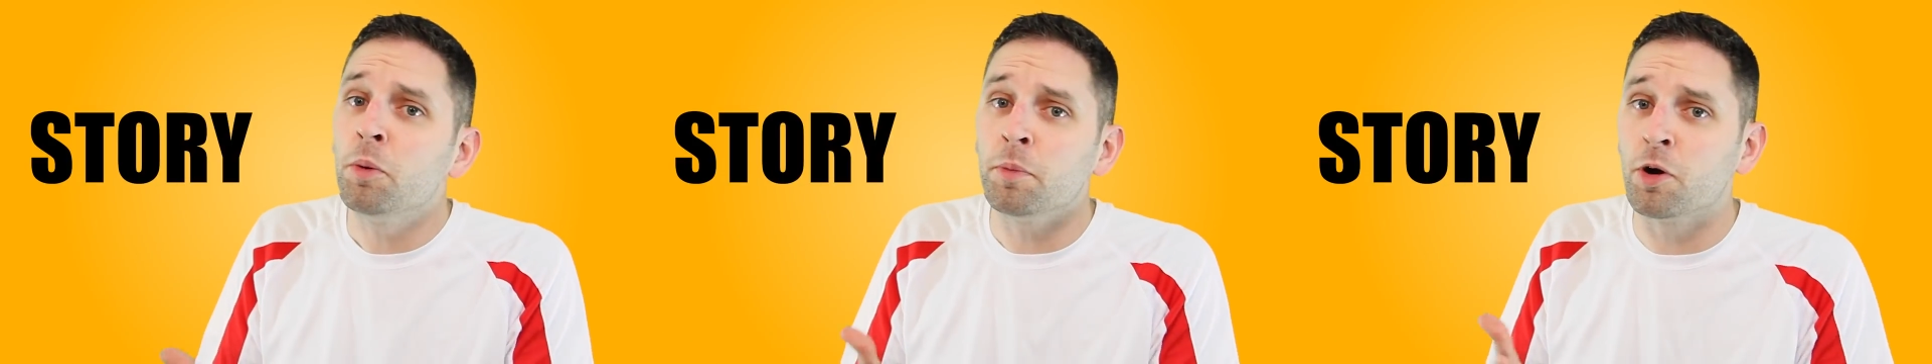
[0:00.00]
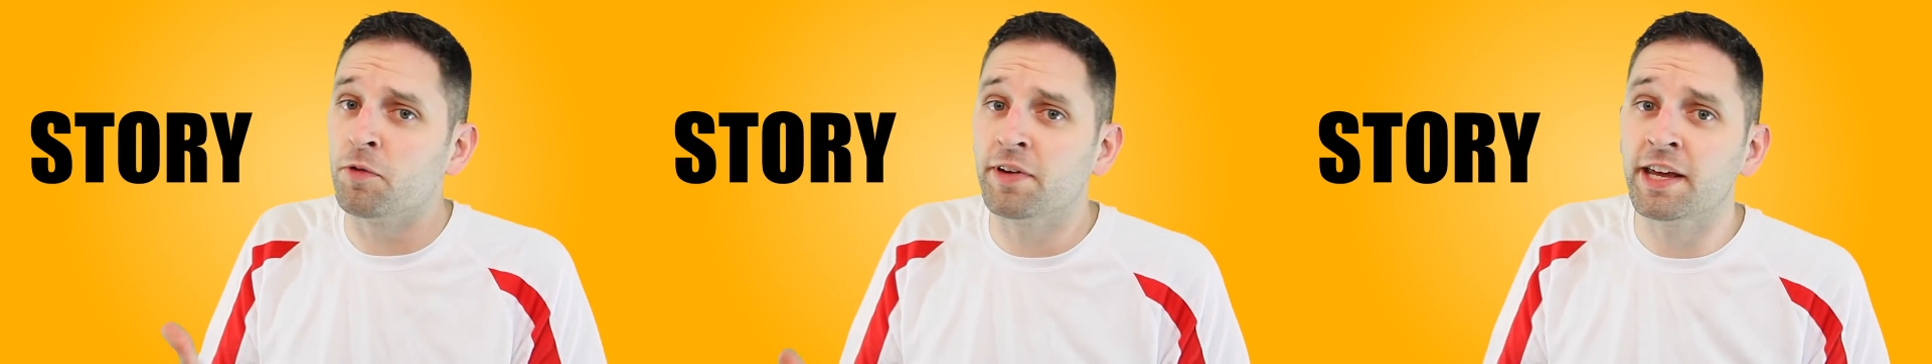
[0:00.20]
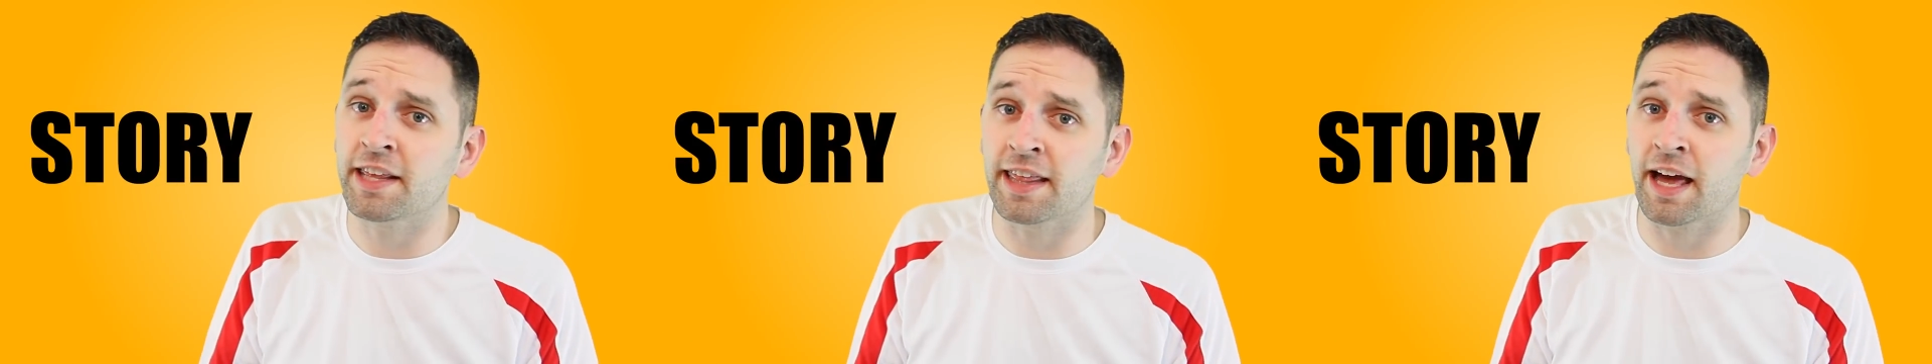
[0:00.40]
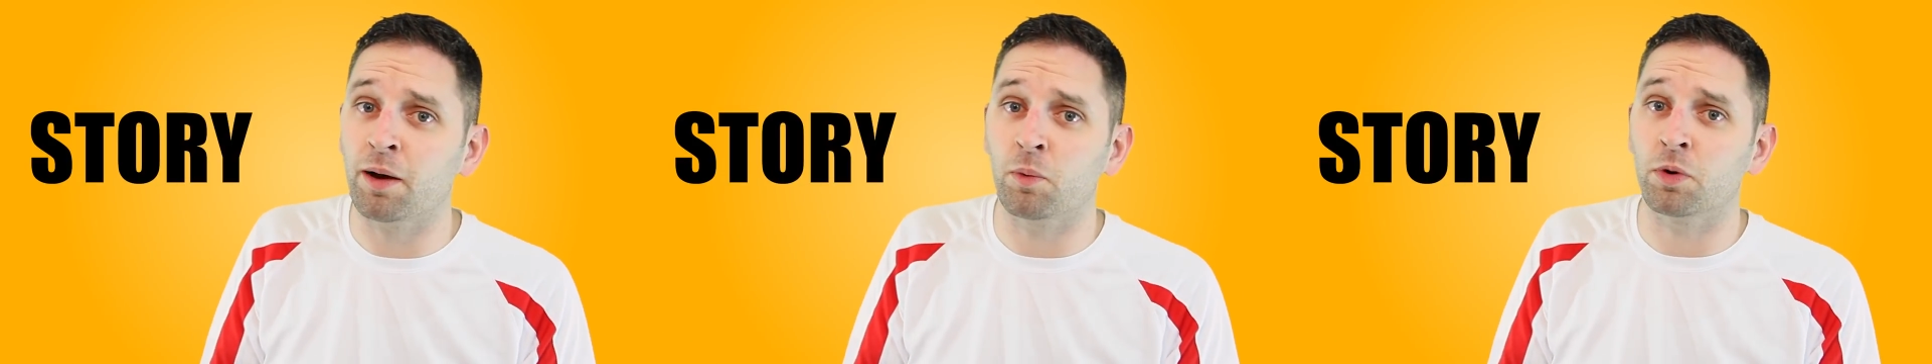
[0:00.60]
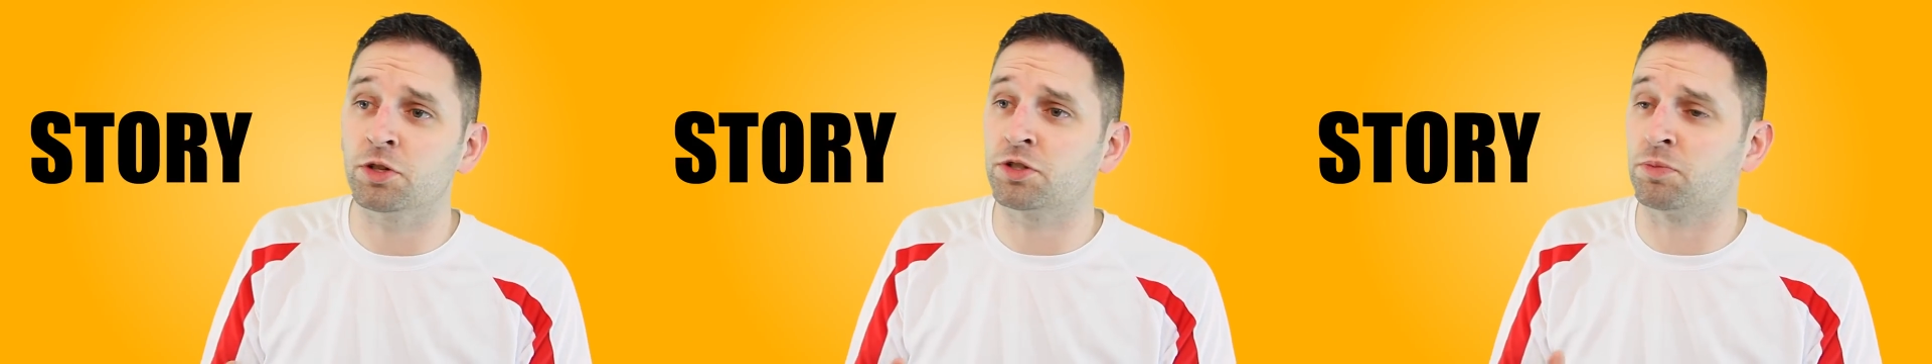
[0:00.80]
movie that
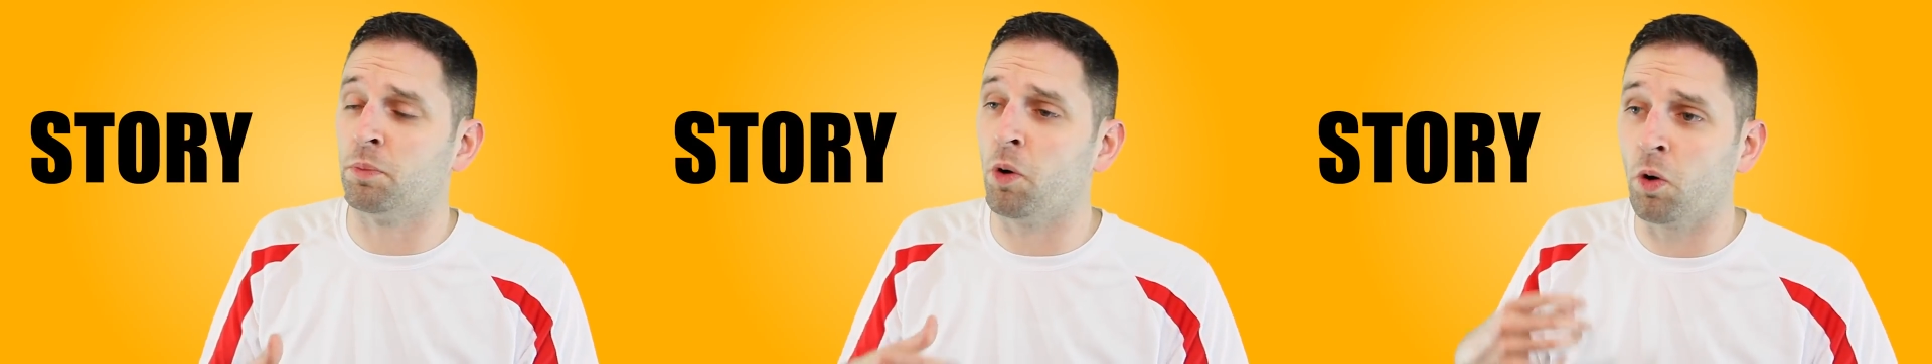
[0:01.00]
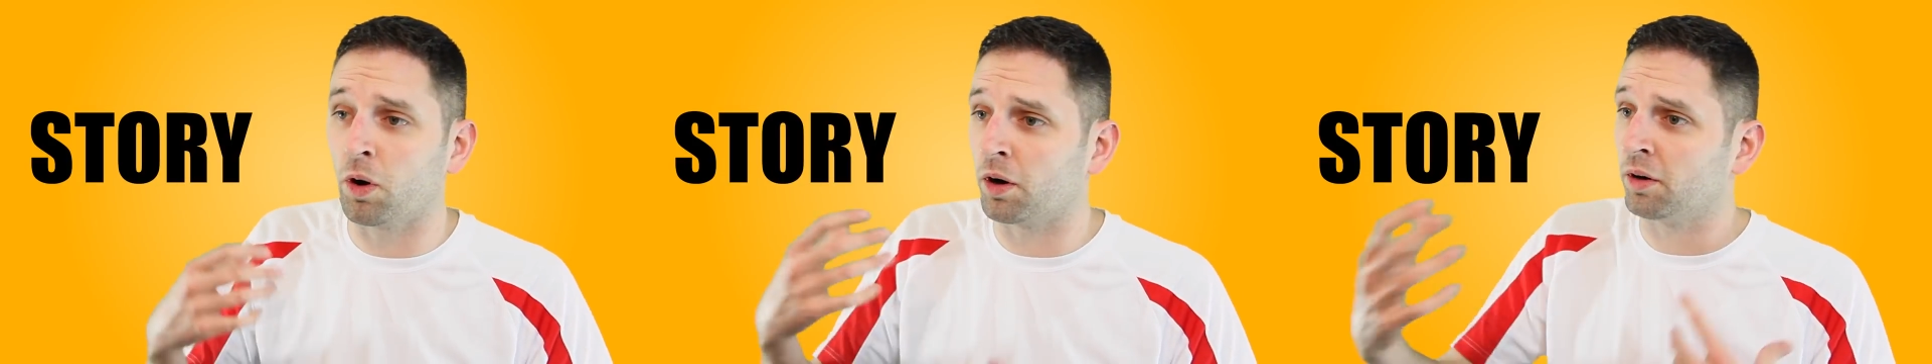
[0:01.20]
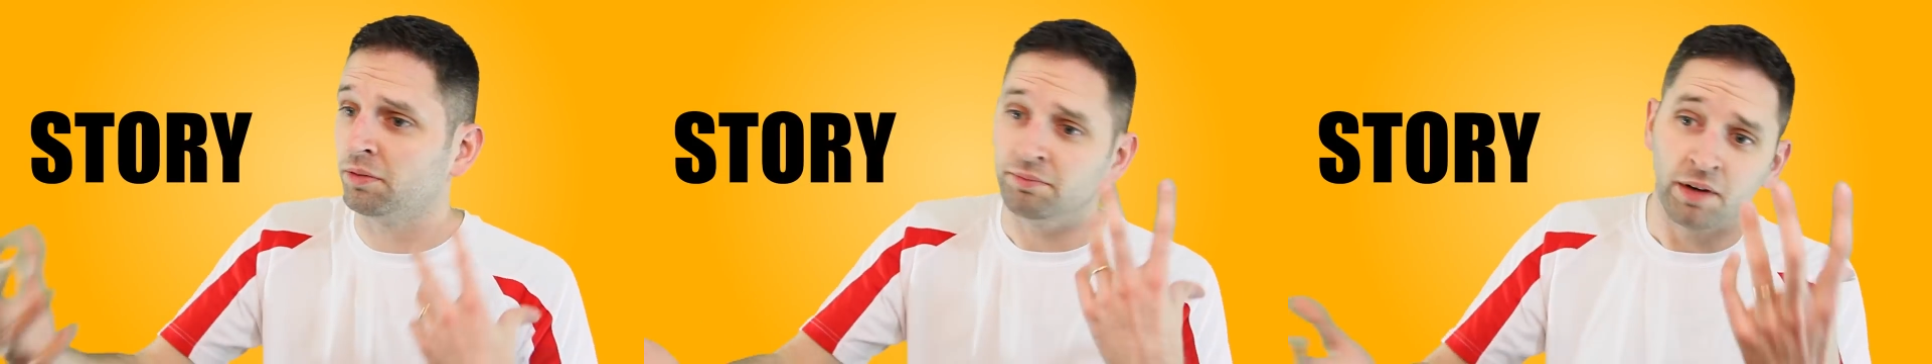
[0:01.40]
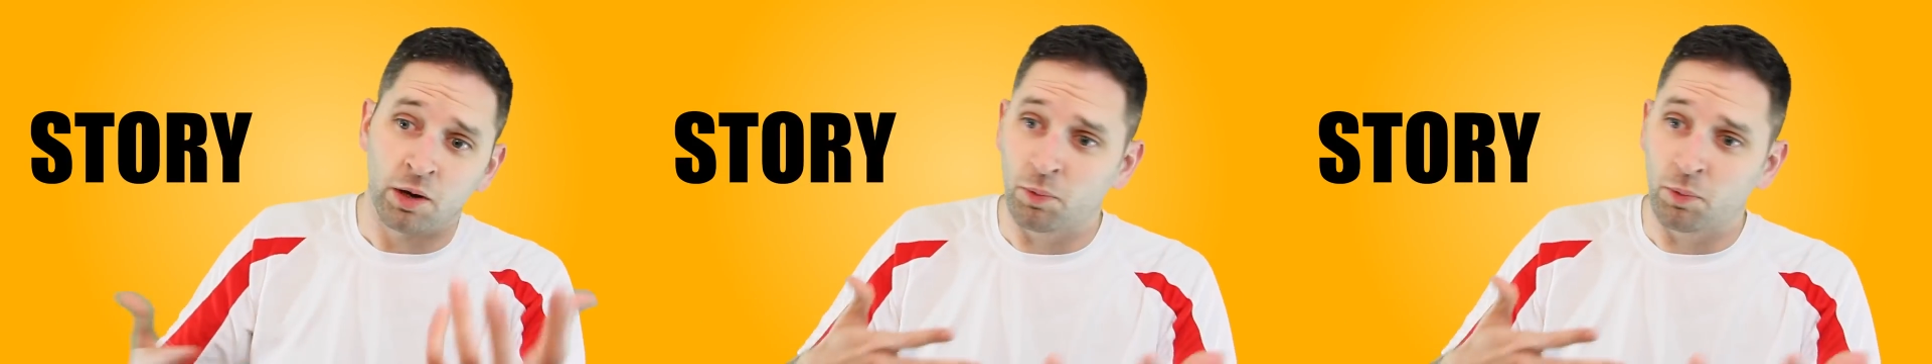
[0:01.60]
was more